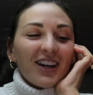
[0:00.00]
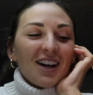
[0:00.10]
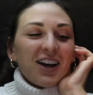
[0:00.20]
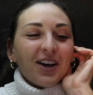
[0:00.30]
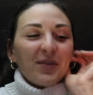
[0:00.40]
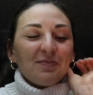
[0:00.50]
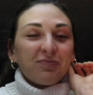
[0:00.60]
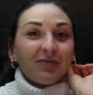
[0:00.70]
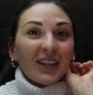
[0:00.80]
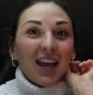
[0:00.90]
Um,
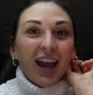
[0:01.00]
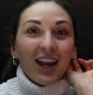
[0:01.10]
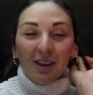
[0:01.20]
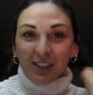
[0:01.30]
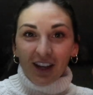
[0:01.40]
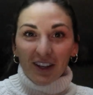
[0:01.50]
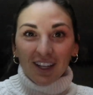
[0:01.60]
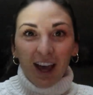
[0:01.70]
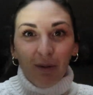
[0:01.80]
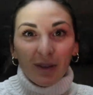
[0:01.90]
and I was telling
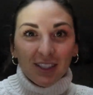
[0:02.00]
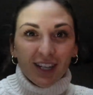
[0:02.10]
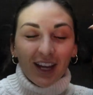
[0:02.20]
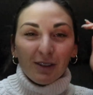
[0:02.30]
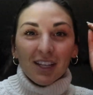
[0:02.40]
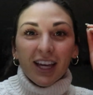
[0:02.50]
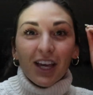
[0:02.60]
Gabby today, I was like,